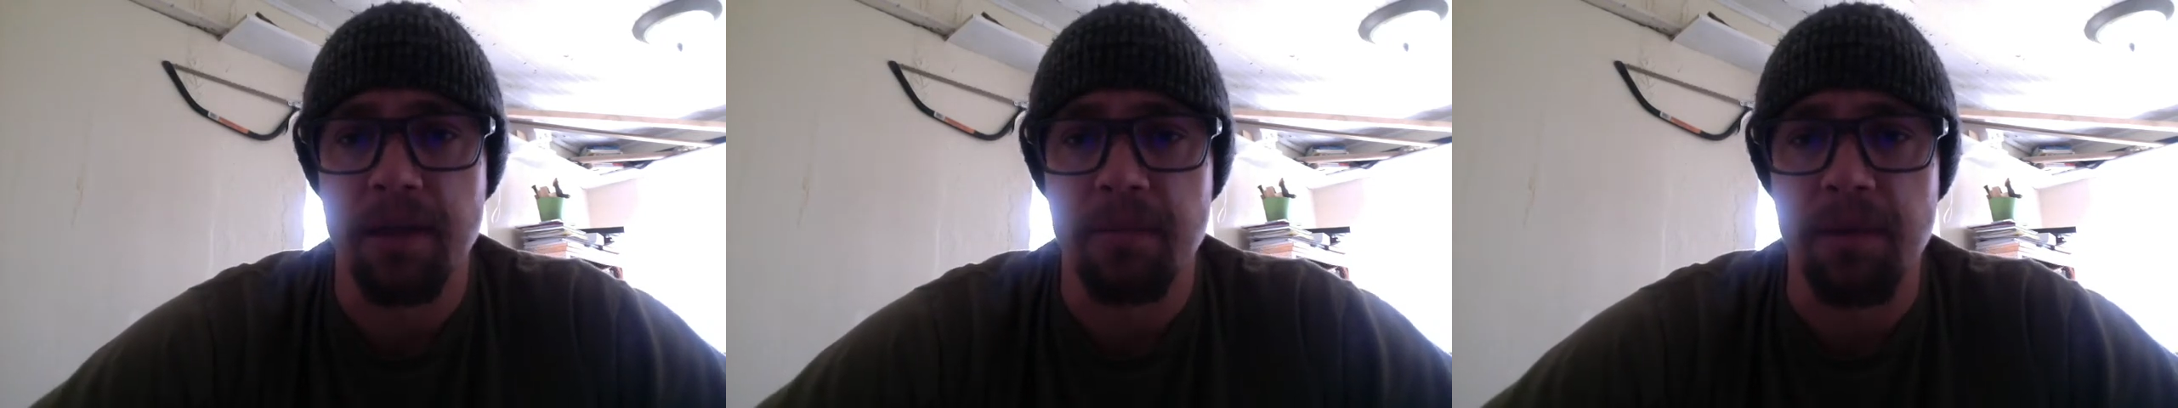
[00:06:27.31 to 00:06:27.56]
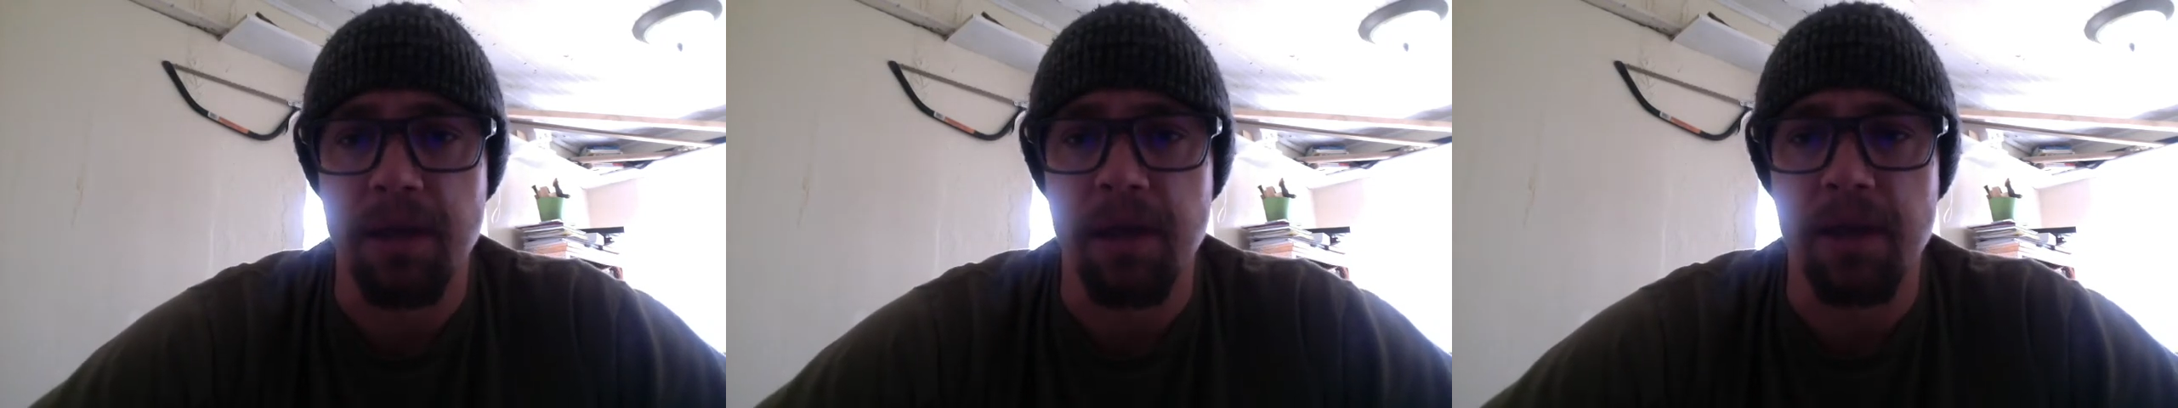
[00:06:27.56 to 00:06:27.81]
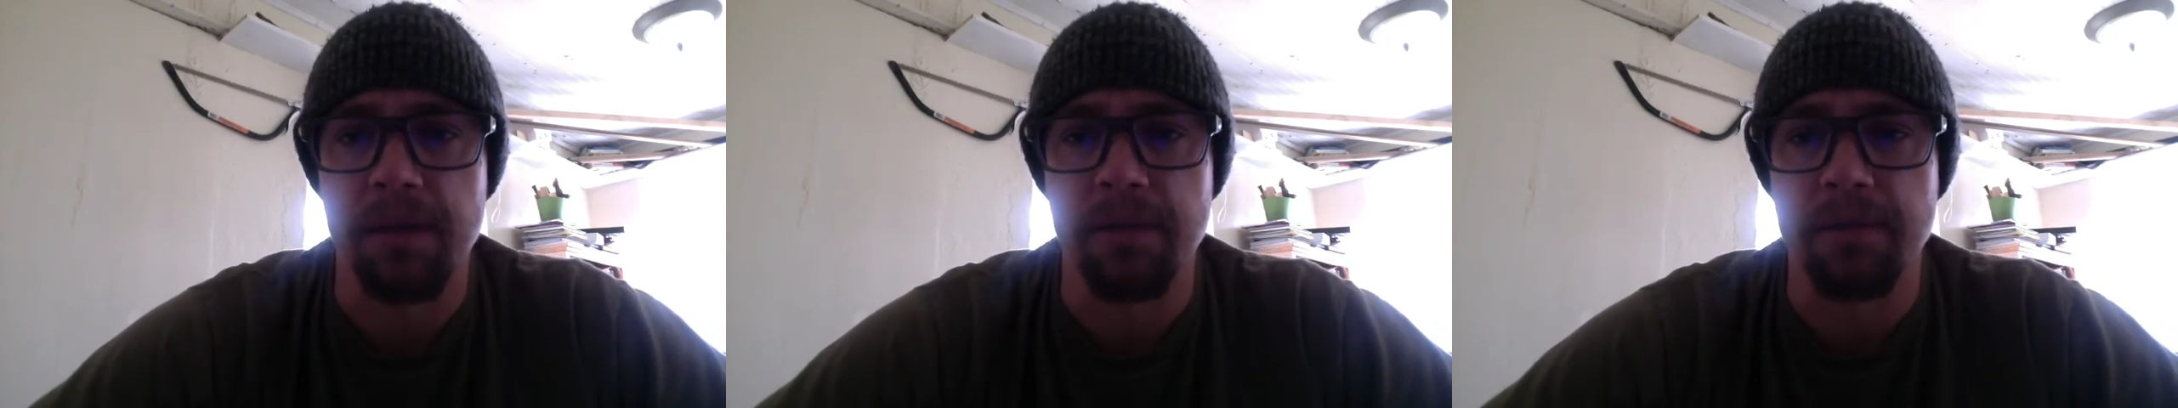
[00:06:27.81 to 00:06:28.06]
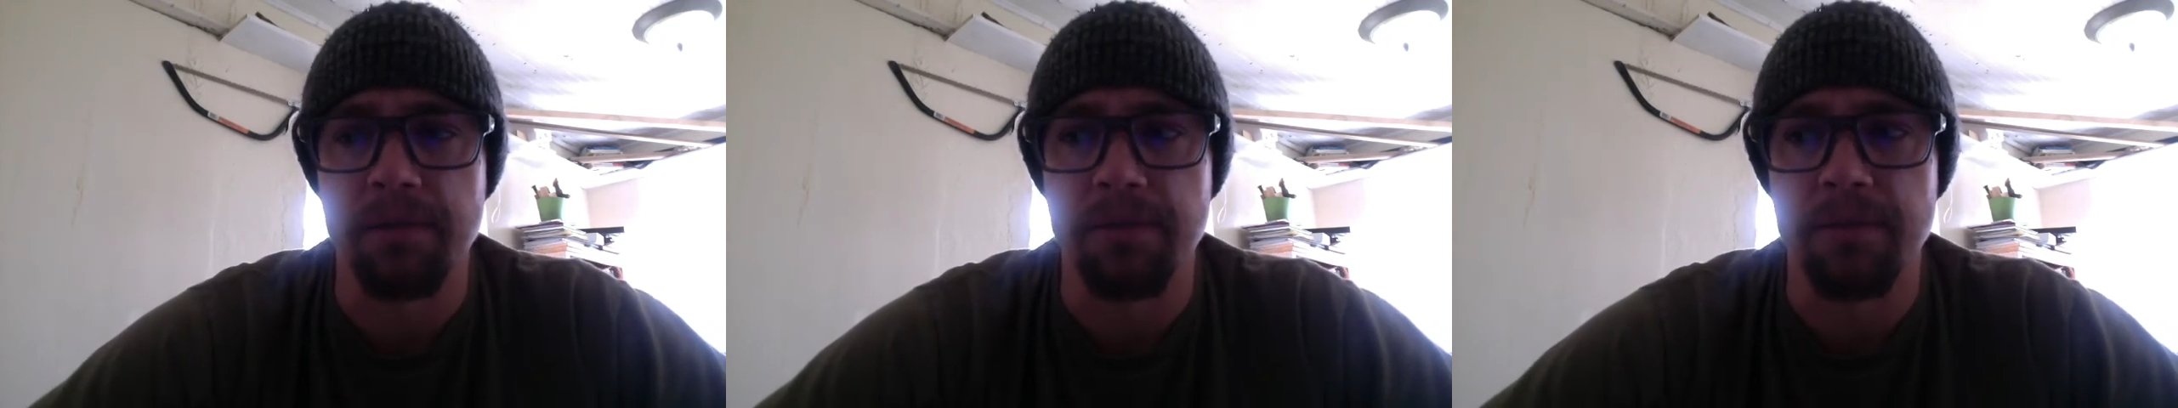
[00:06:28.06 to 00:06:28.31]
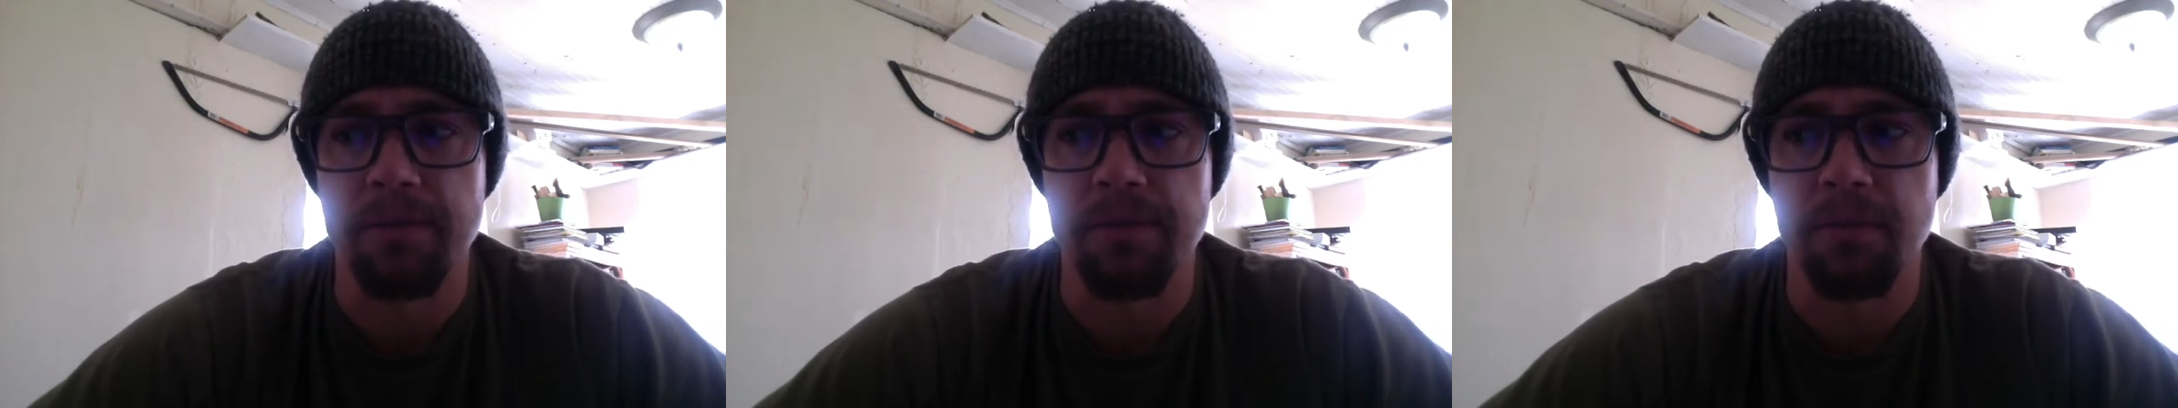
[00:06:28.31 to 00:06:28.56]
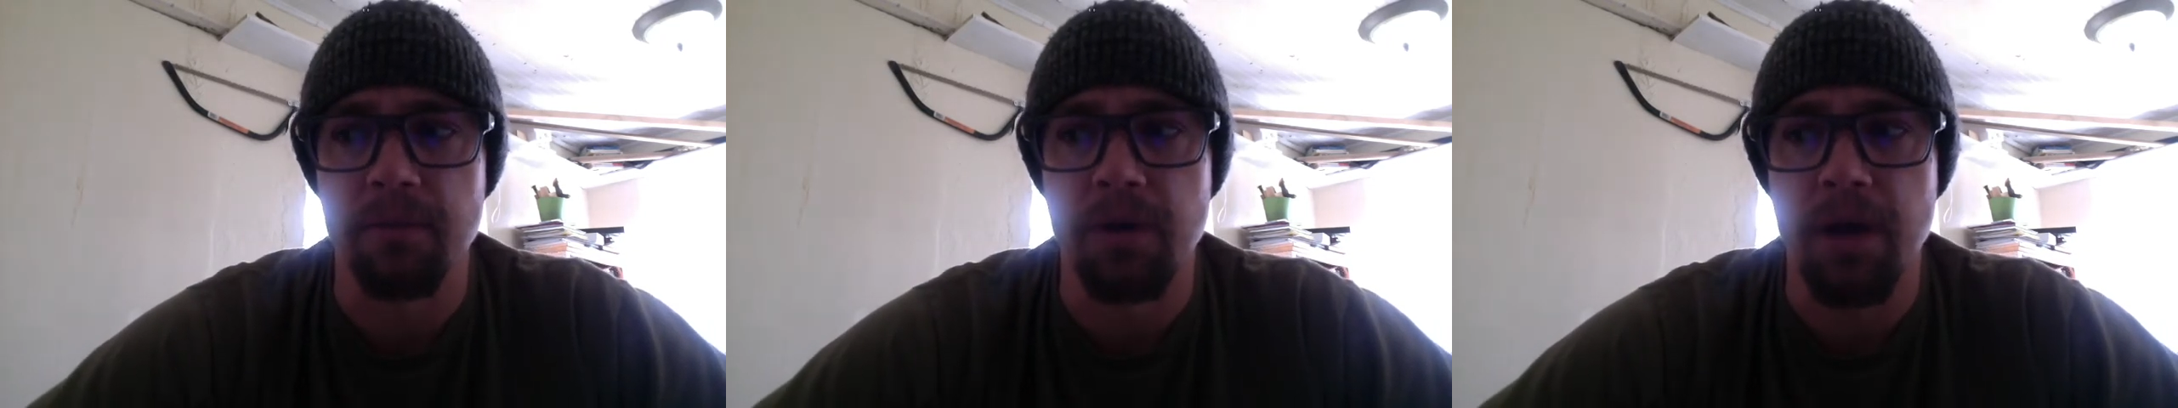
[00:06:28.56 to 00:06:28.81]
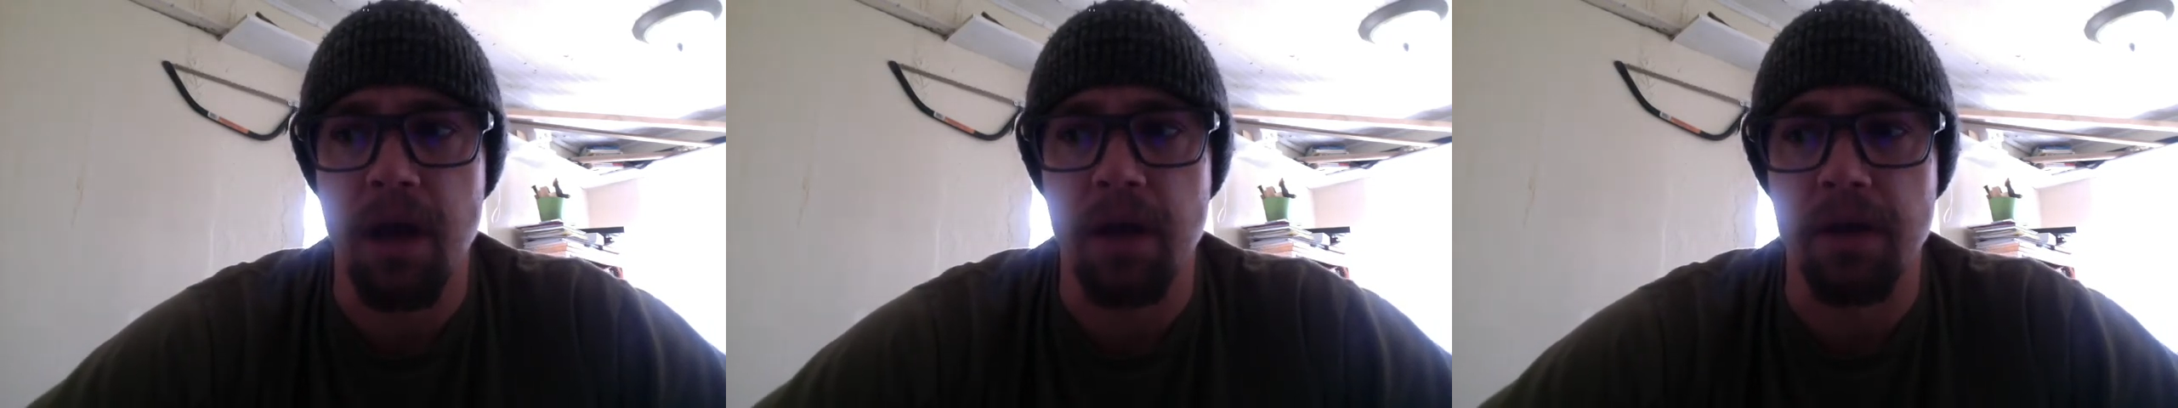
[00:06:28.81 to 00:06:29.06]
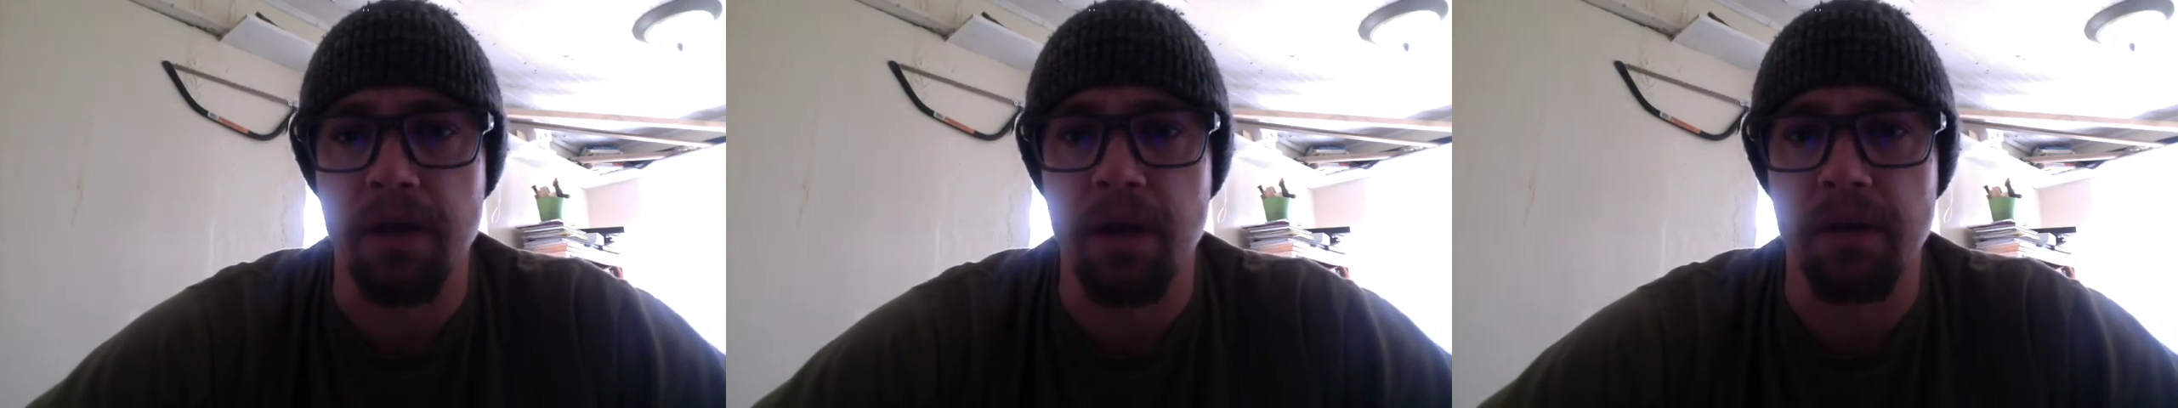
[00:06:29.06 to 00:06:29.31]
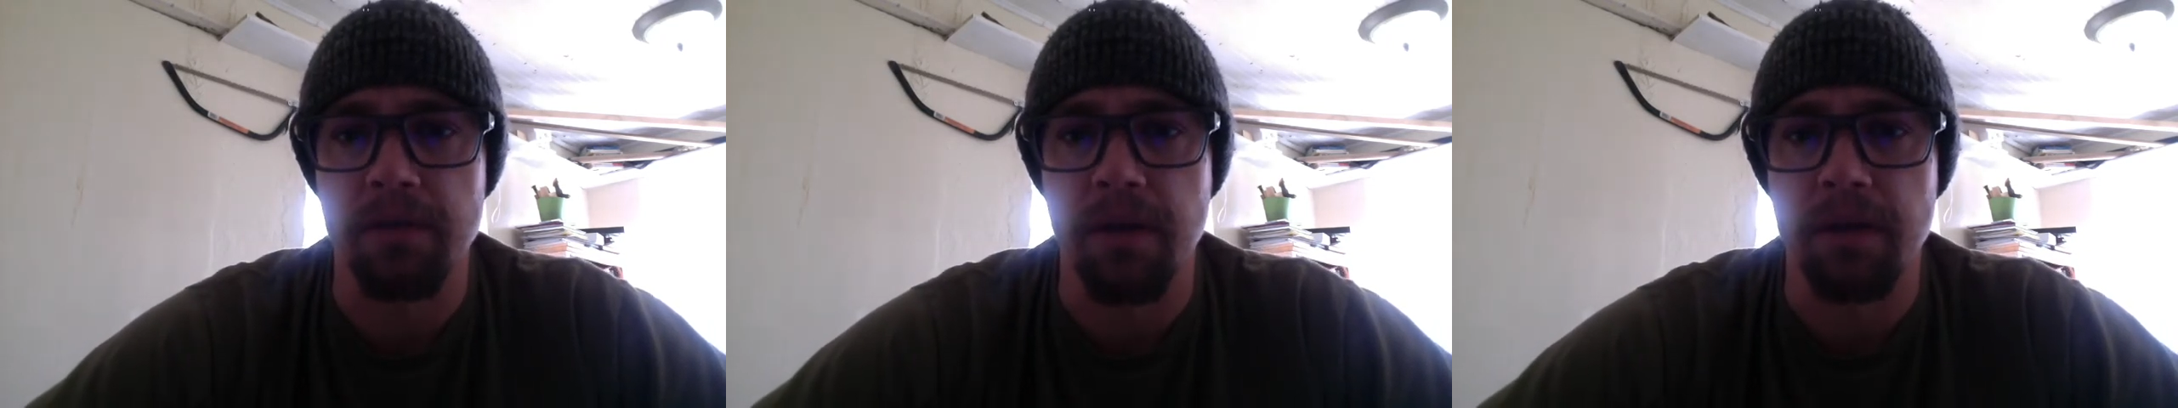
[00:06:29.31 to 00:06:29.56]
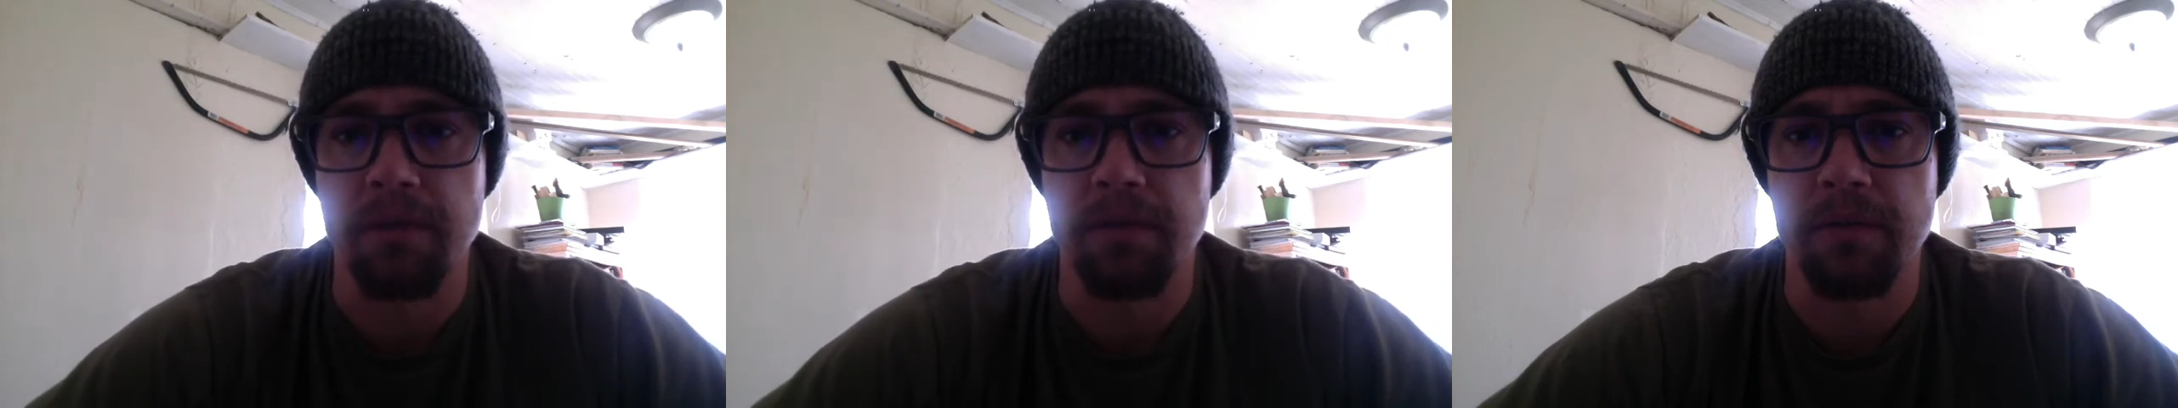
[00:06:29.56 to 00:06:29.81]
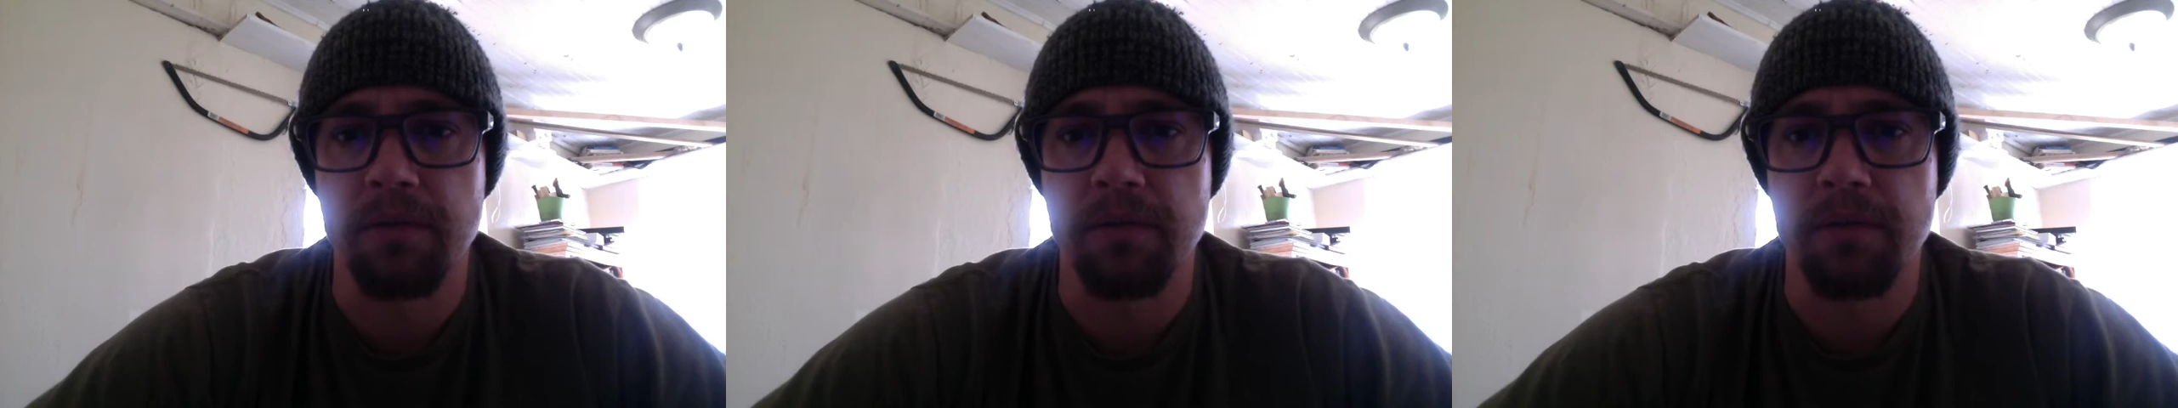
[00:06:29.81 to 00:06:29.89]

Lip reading: because we're not in contact.